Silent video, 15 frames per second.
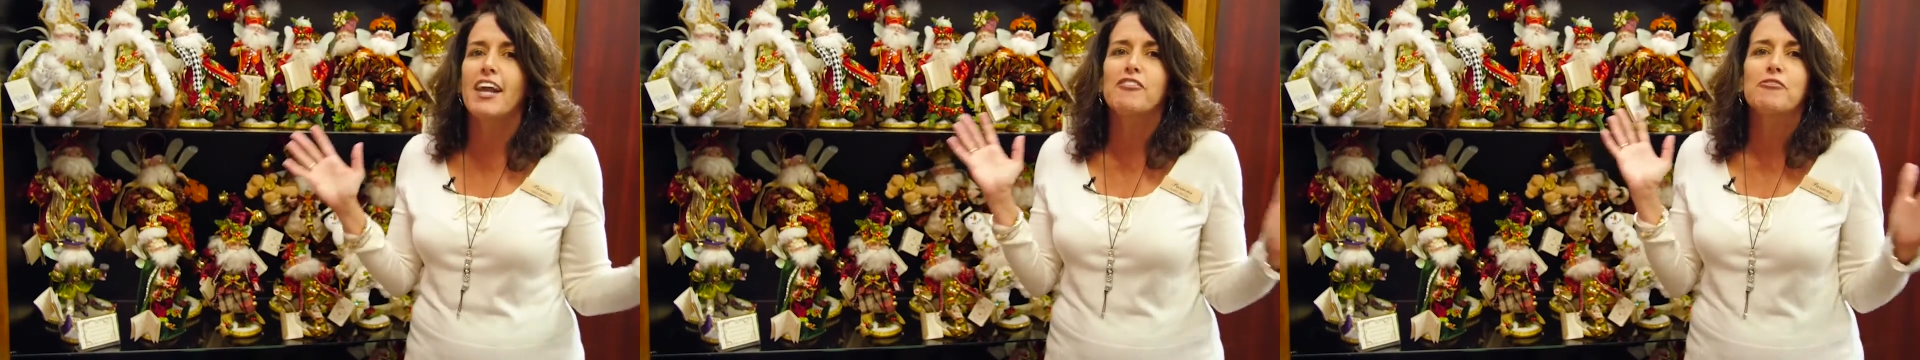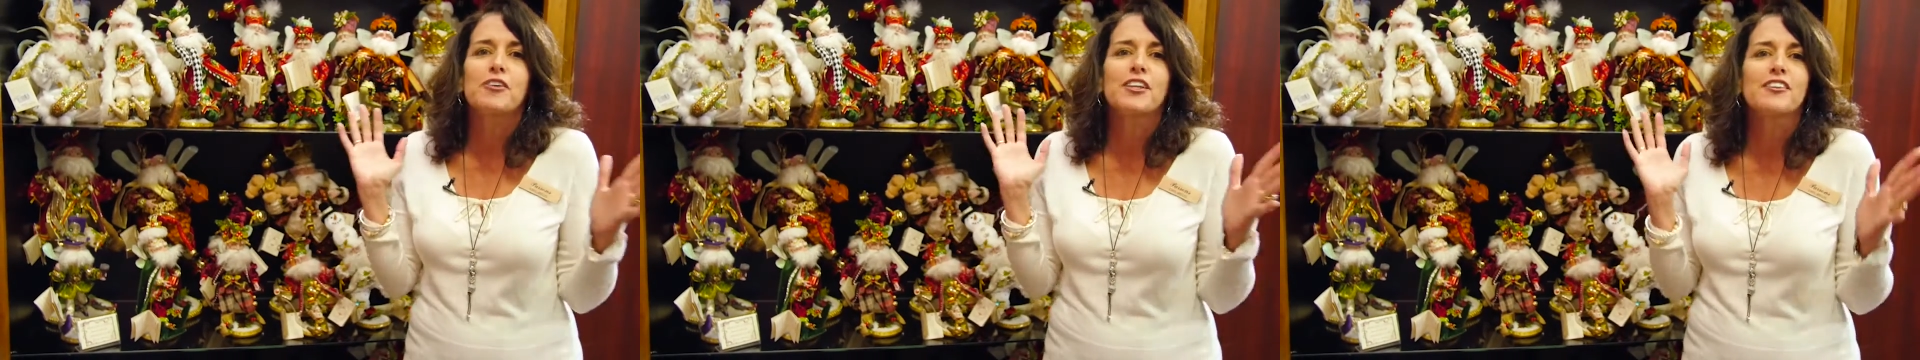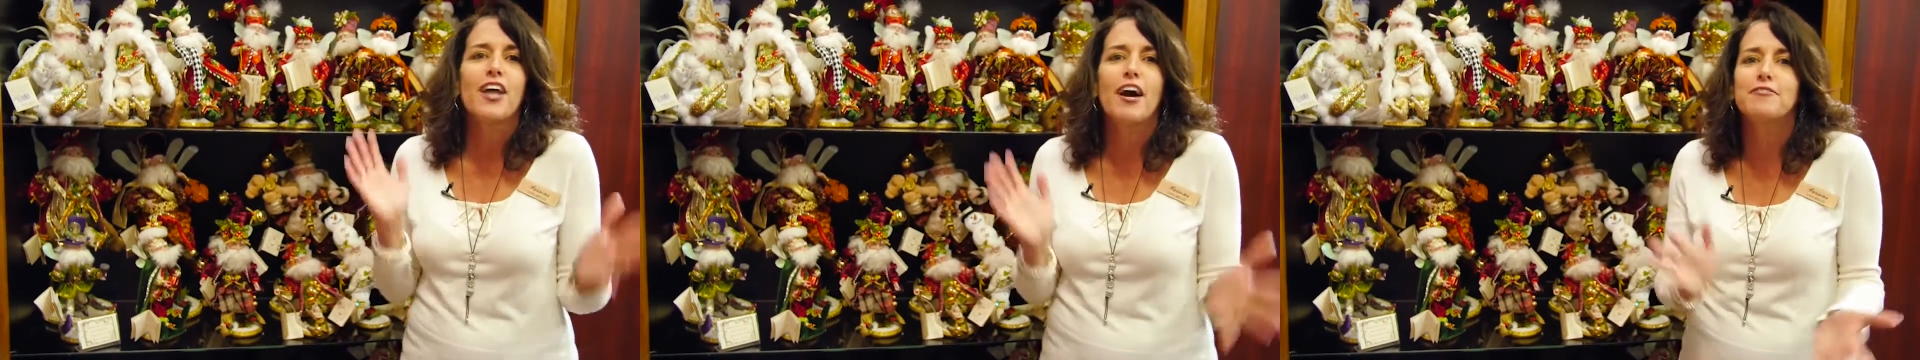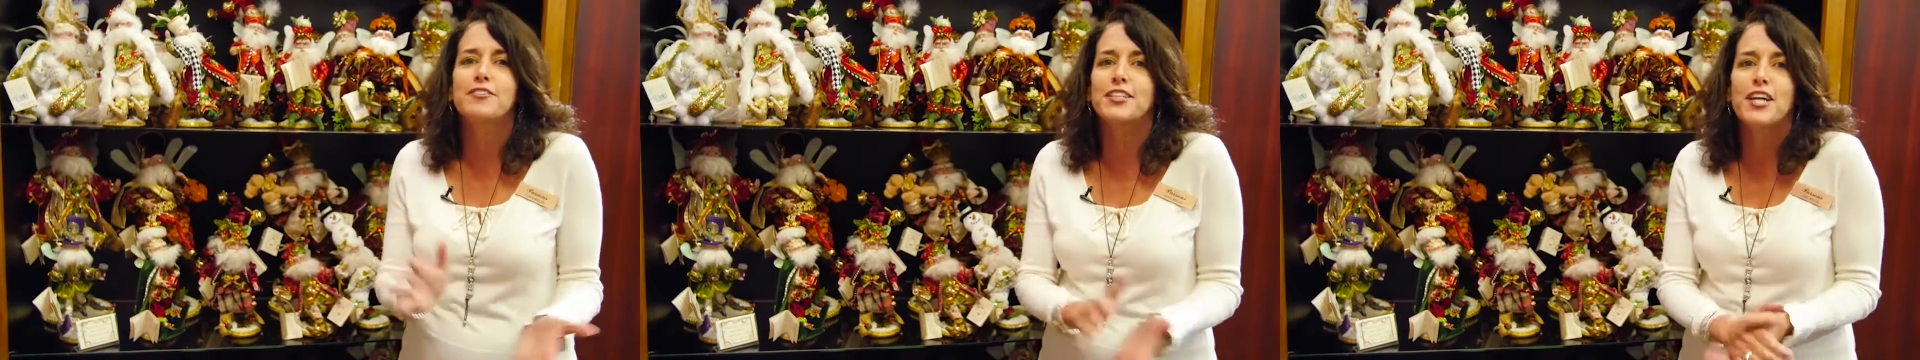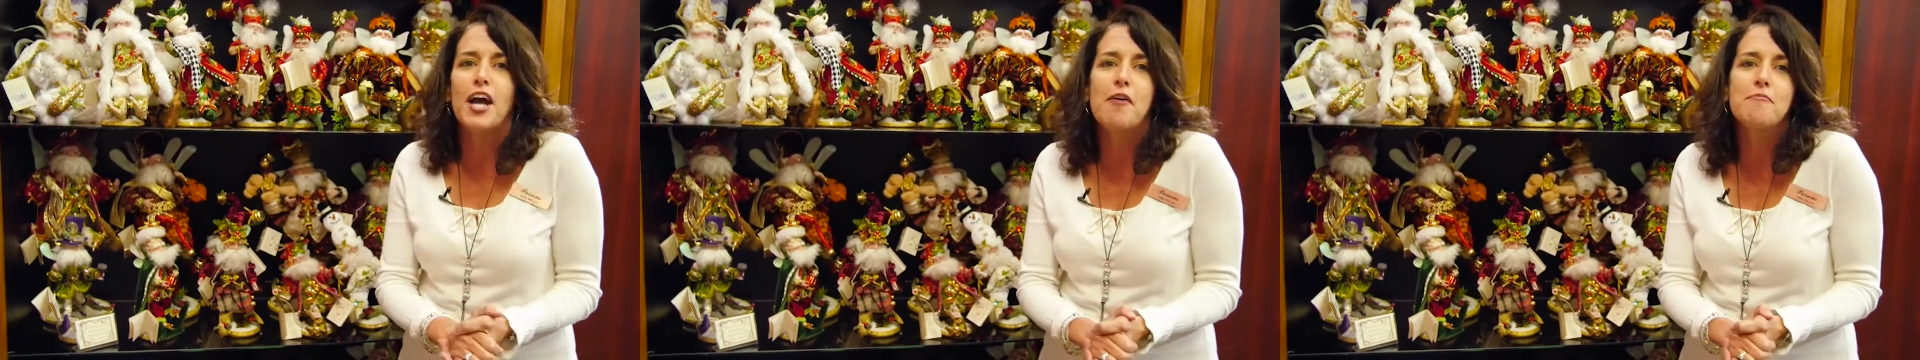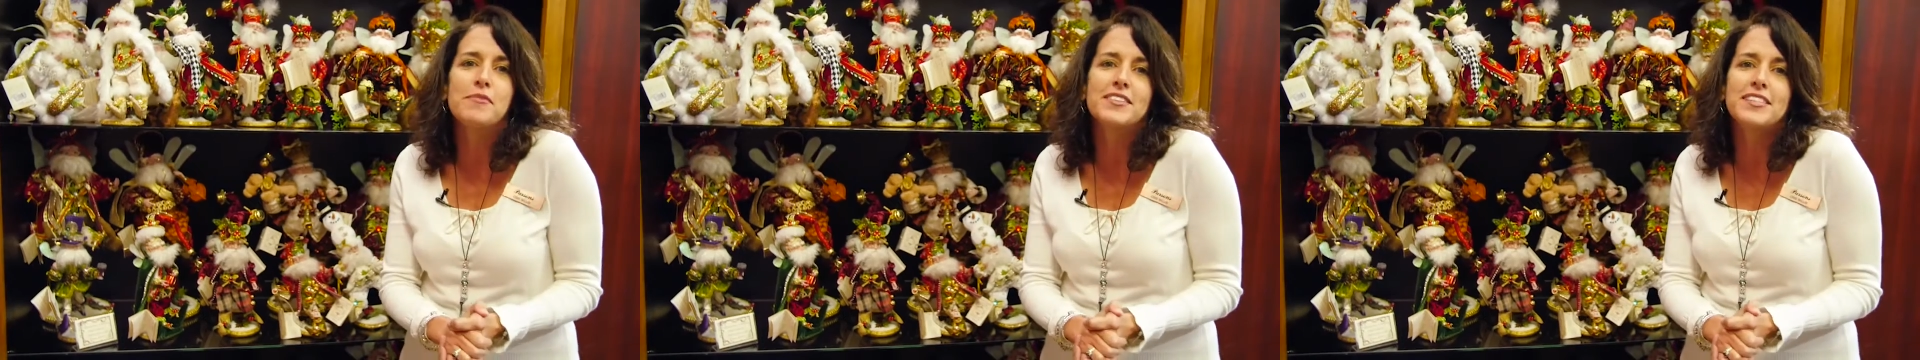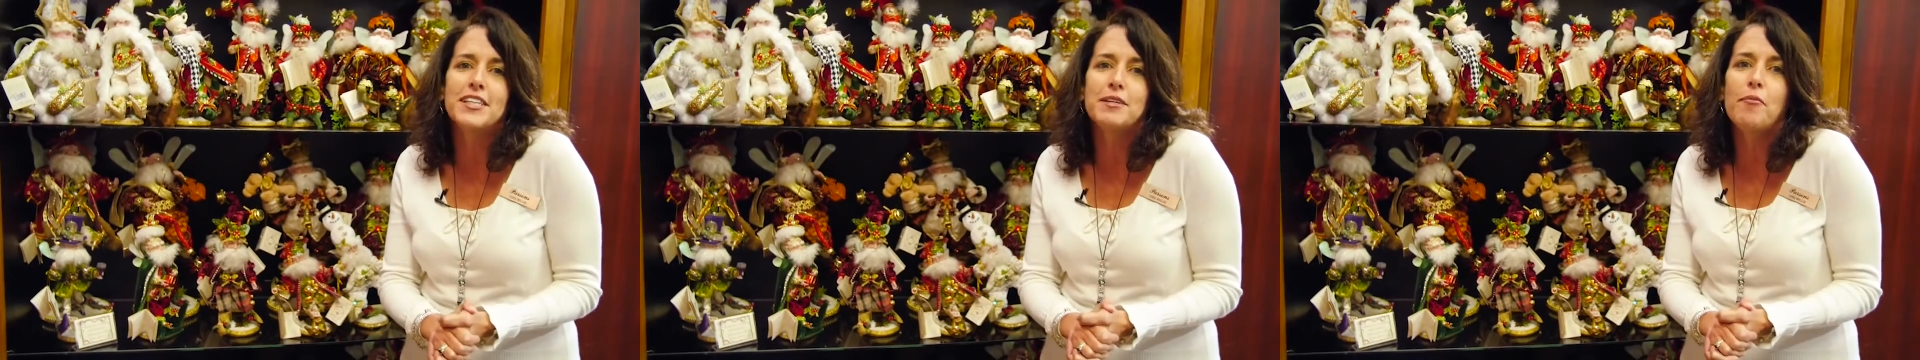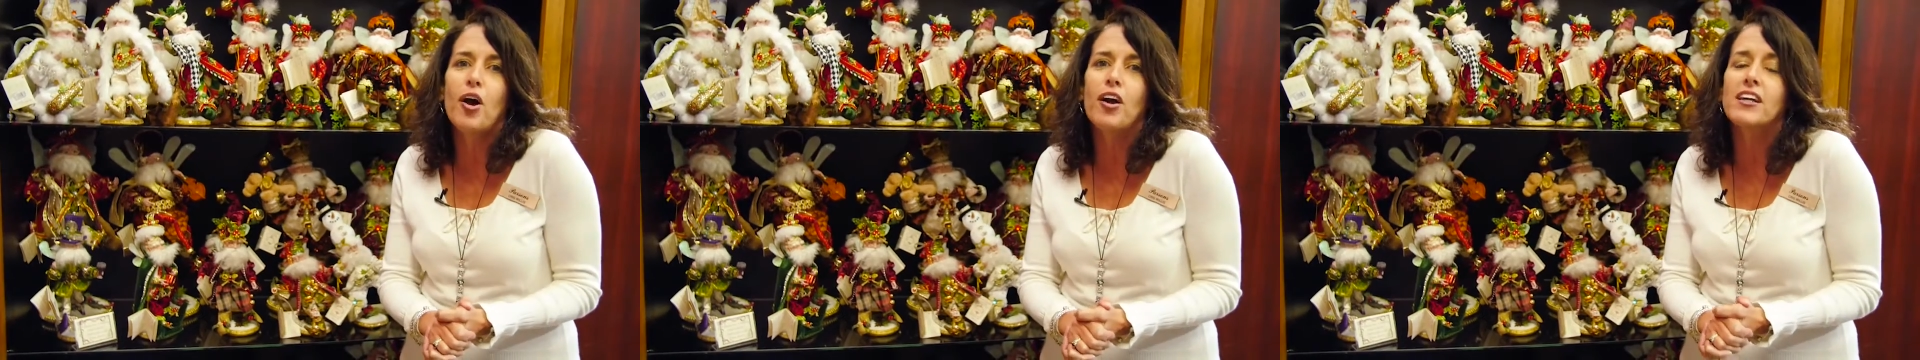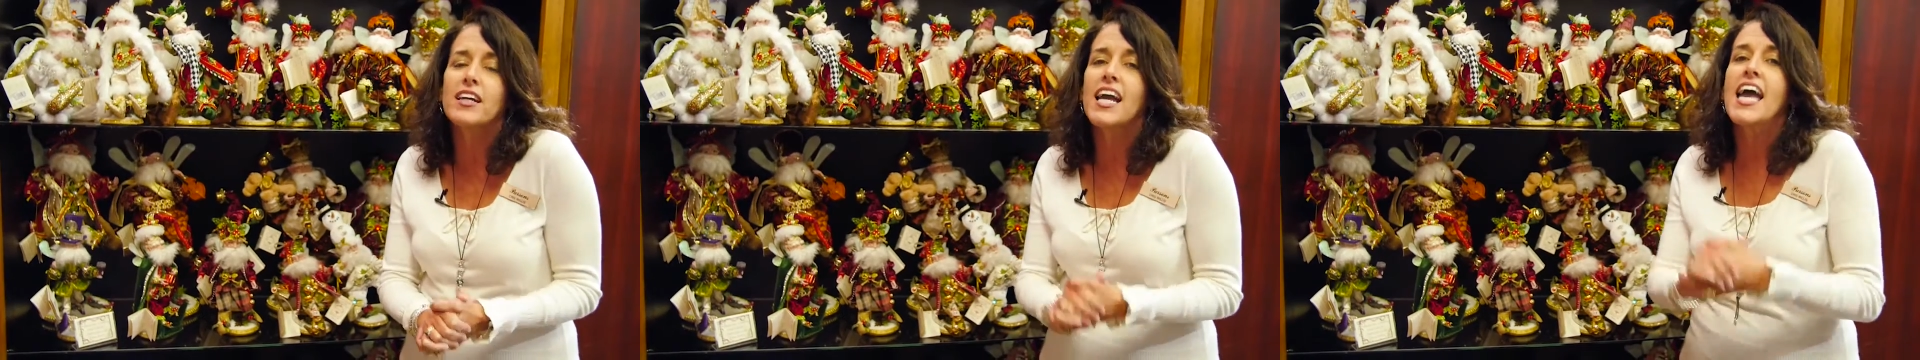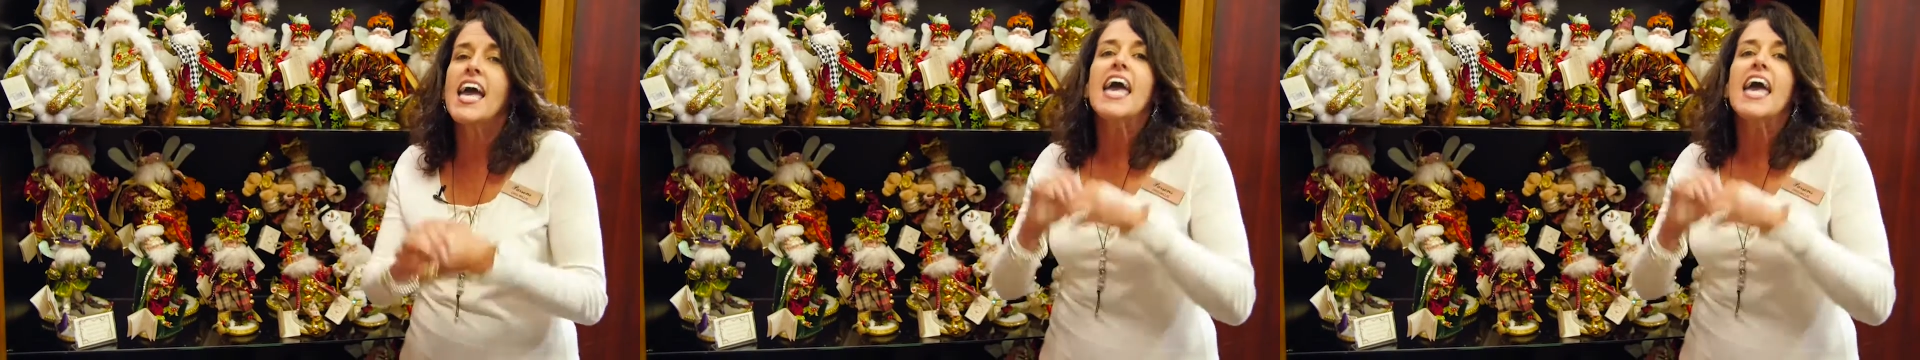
Everyone loves to come and see Mark.